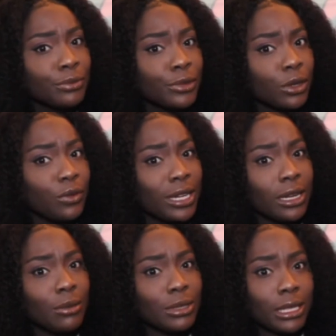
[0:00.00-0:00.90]
So if it didn't
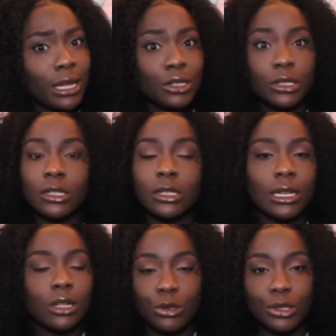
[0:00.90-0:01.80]
come with the
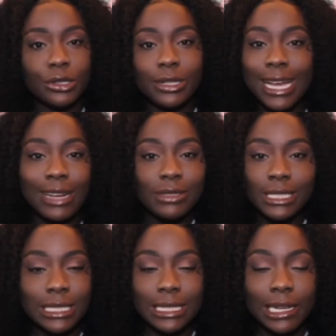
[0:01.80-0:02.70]
closure, I
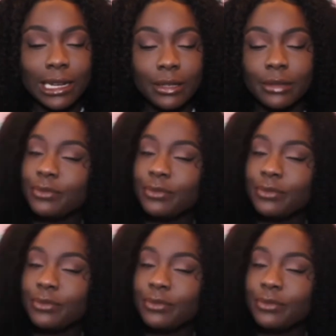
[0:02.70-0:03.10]
really didn't care.